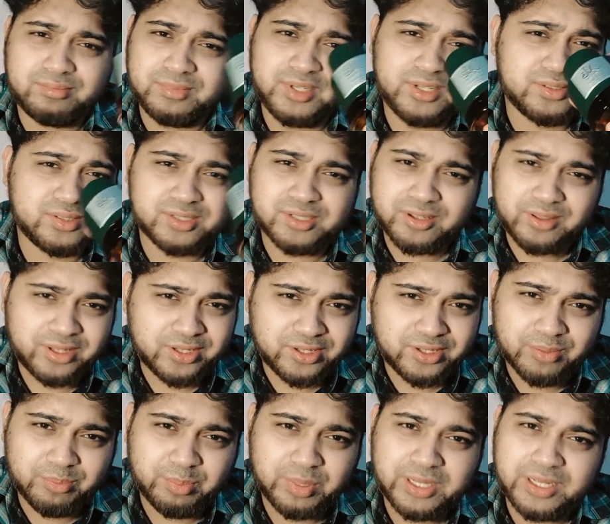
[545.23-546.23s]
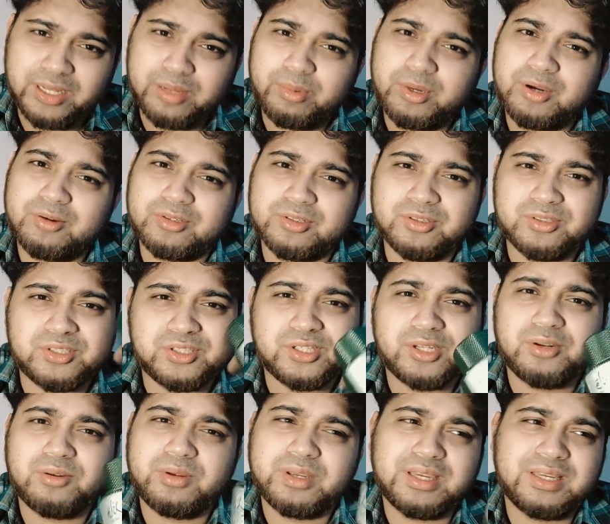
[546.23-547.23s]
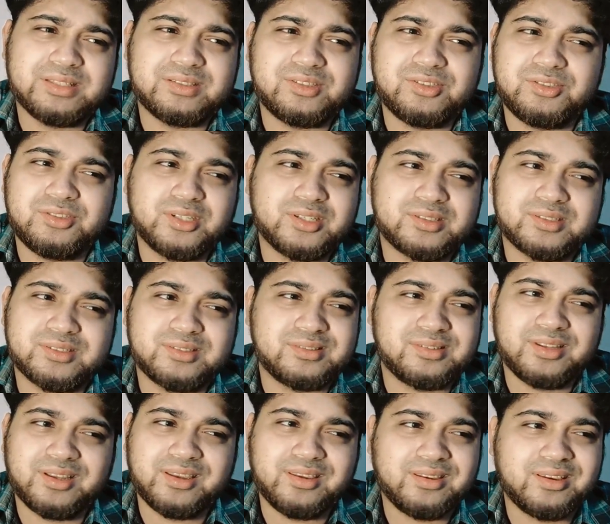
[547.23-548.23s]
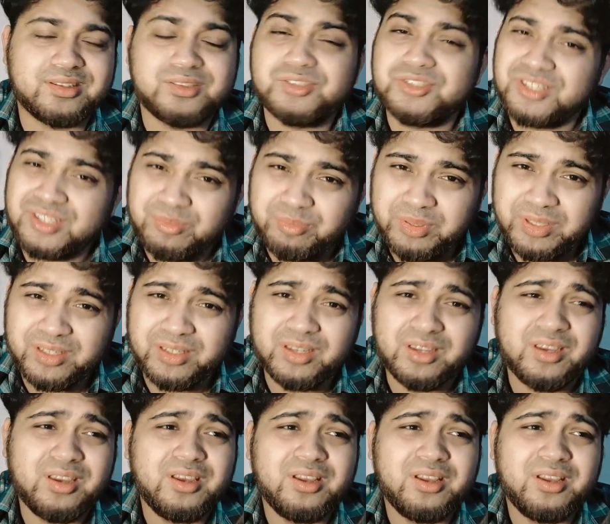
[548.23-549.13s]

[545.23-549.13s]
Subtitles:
There's nothing to complain about considering it's just like a cheapie.